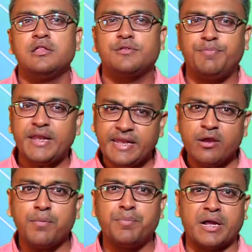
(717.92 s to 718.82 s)

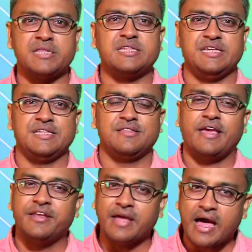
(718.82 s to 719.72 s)
Splitting of branches
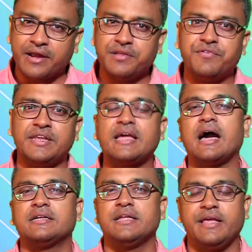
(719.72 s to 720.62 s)
and uneven cut